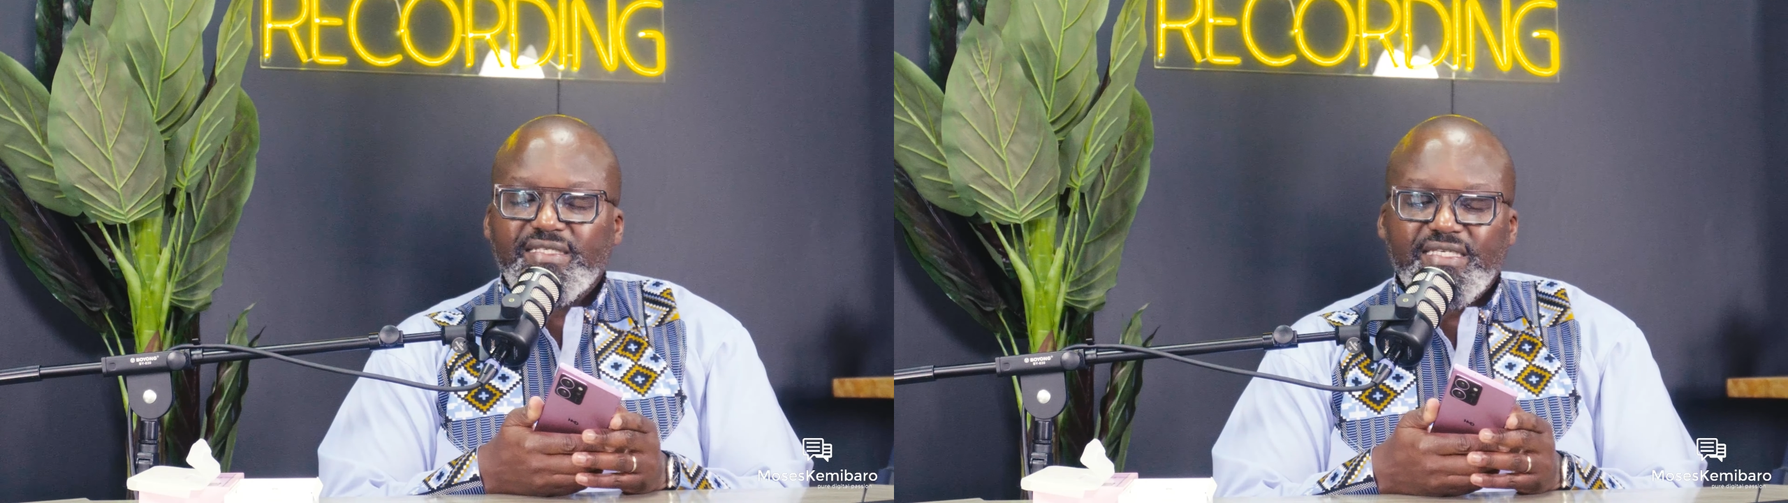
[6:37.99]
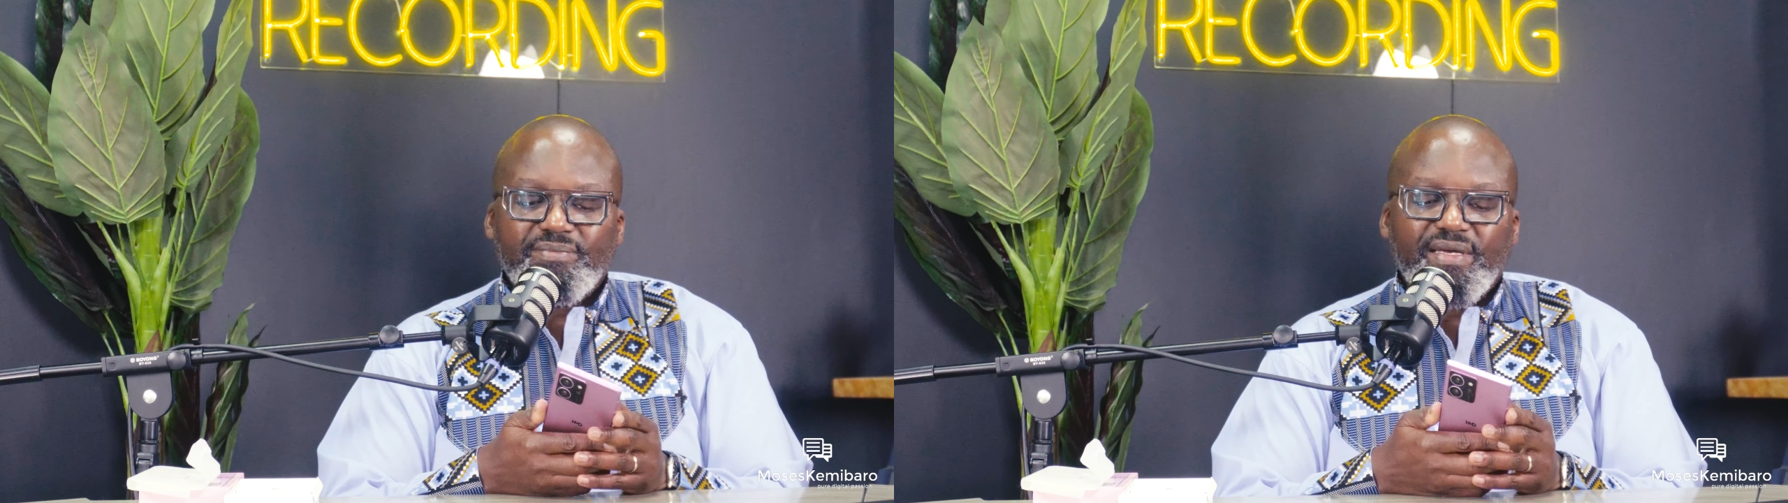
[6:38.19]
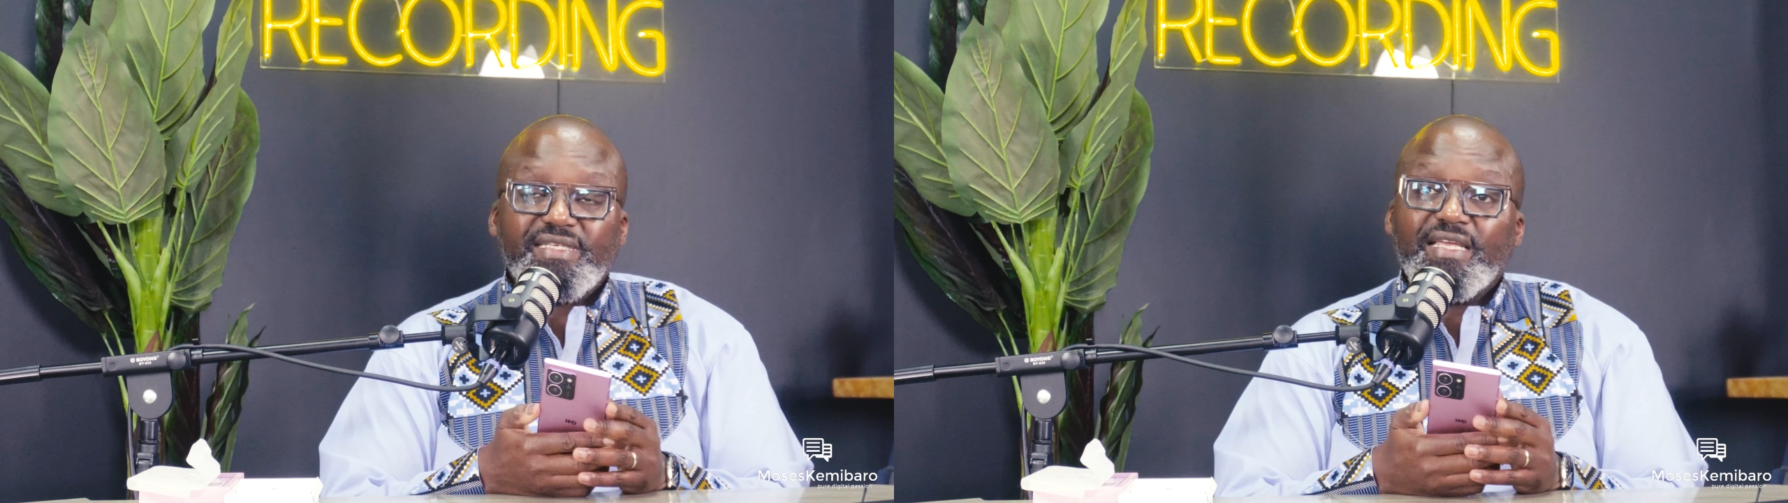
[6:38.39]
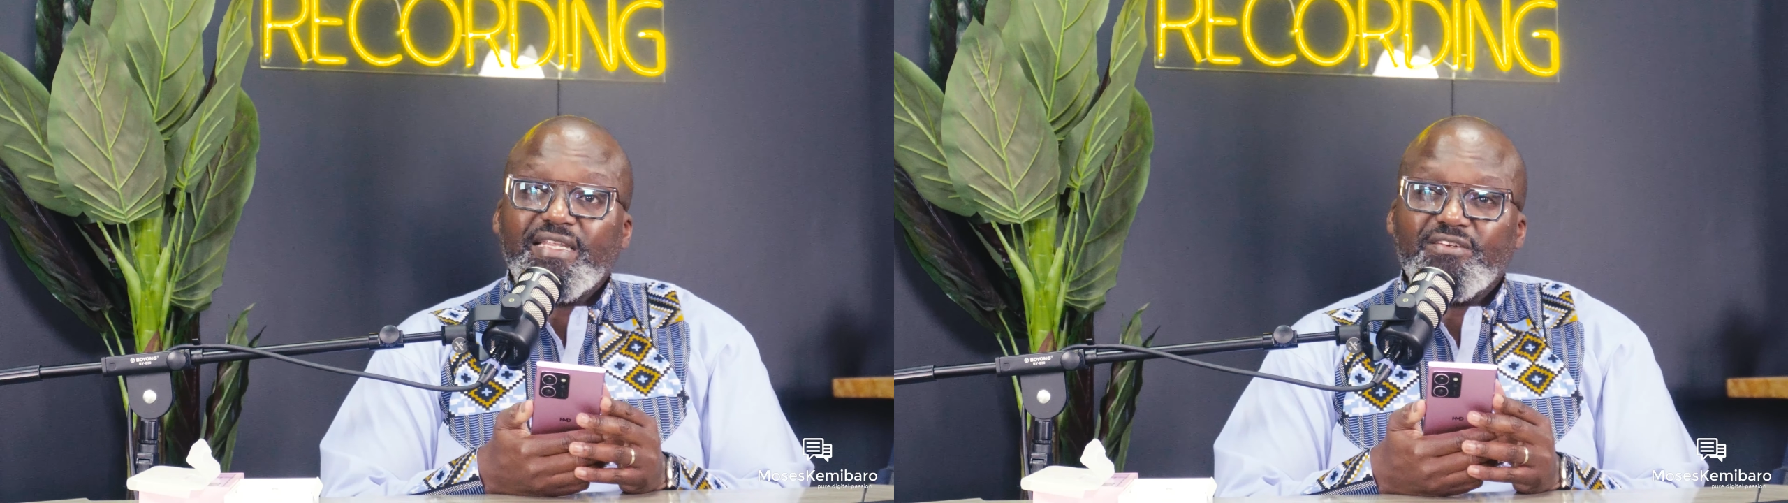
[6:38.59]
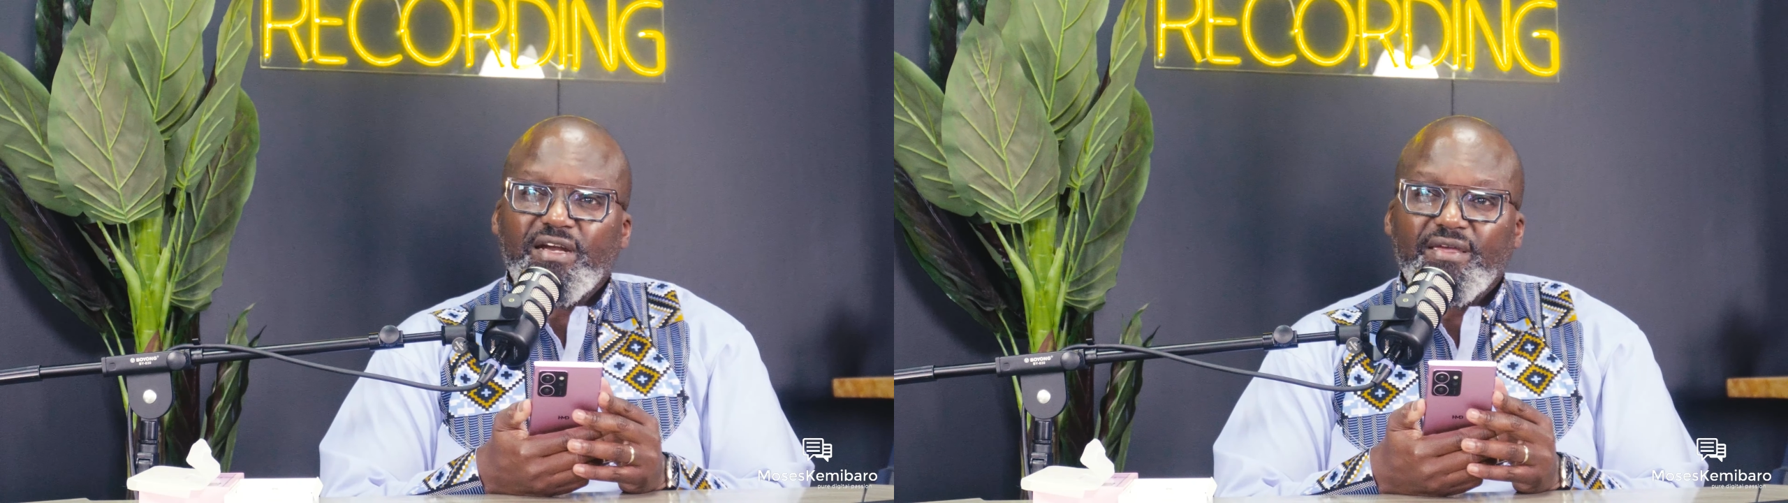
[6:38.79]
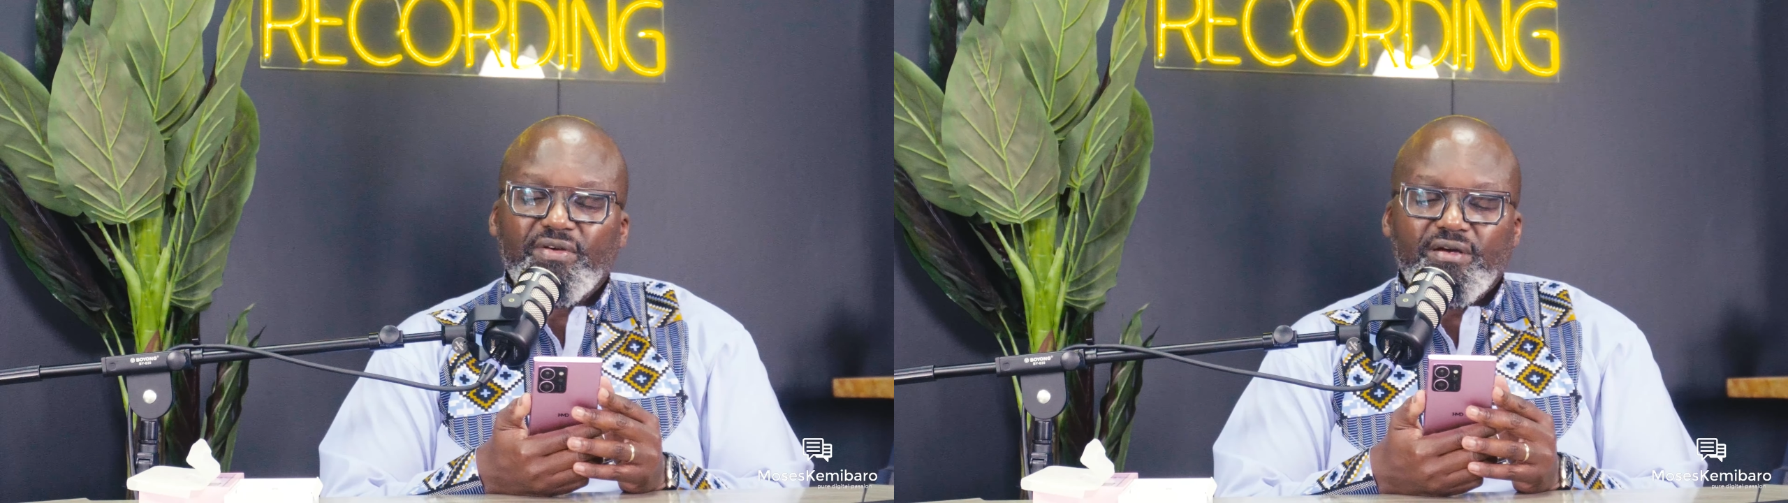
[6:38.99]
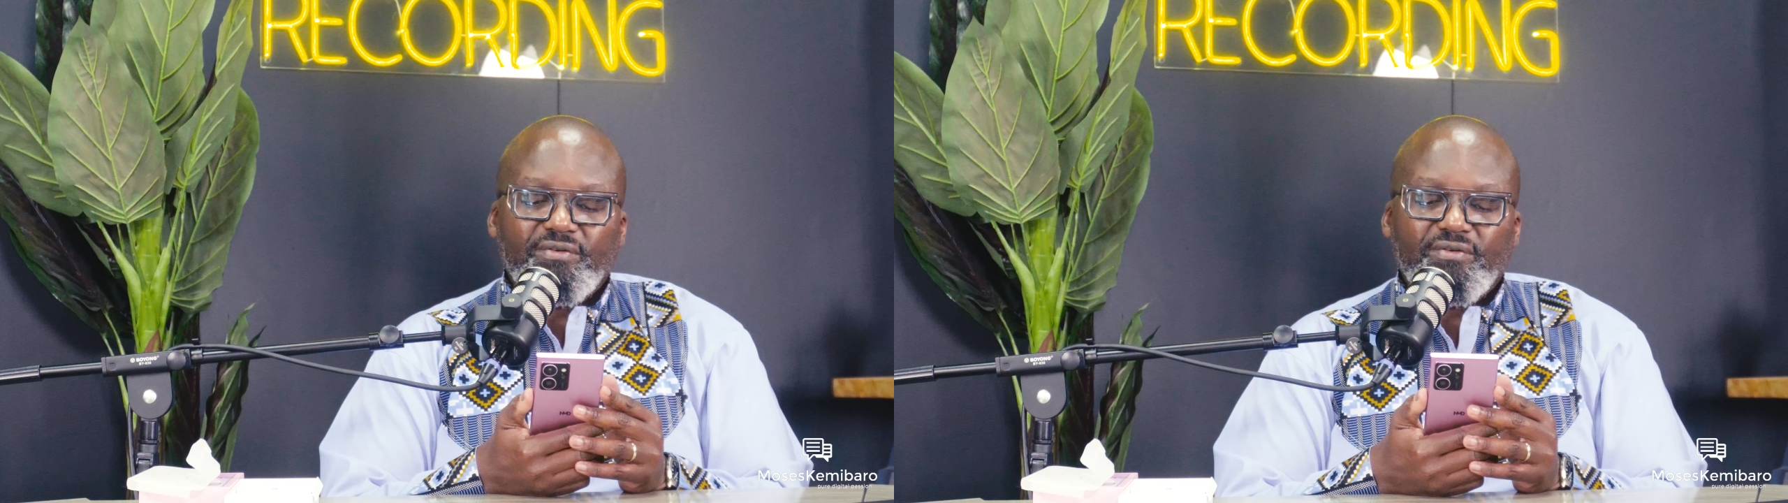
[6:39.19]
this as my daily driver